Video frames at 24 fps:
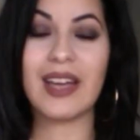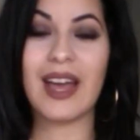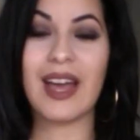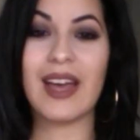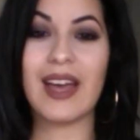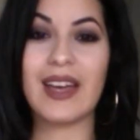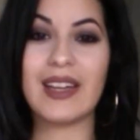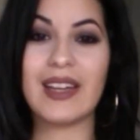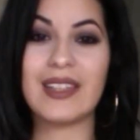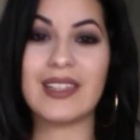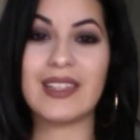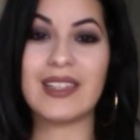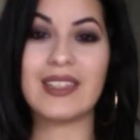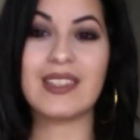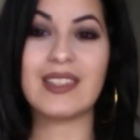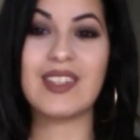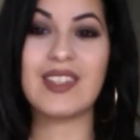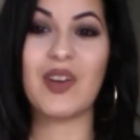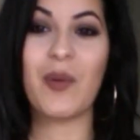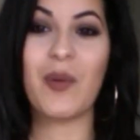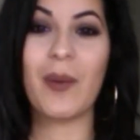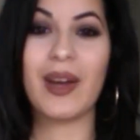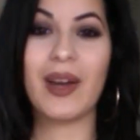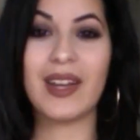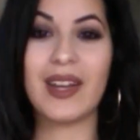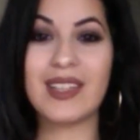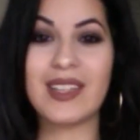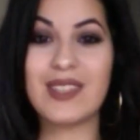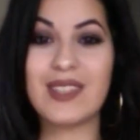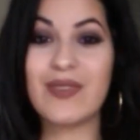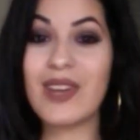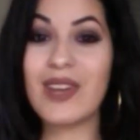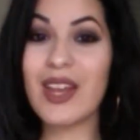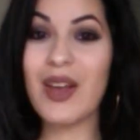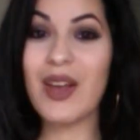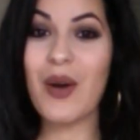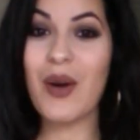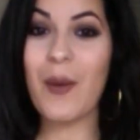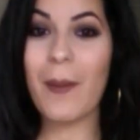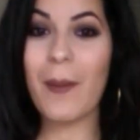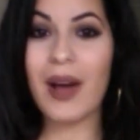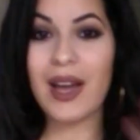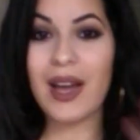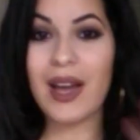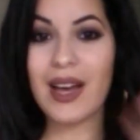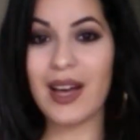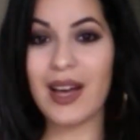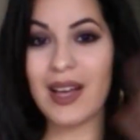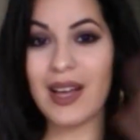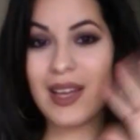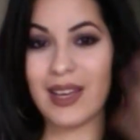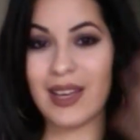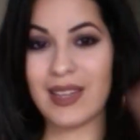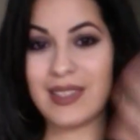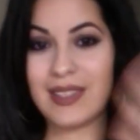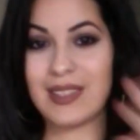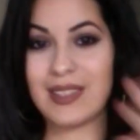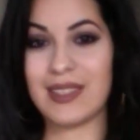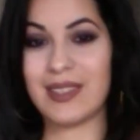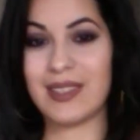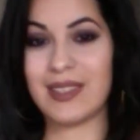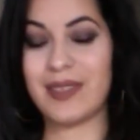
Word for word: and until my next video, bye guys.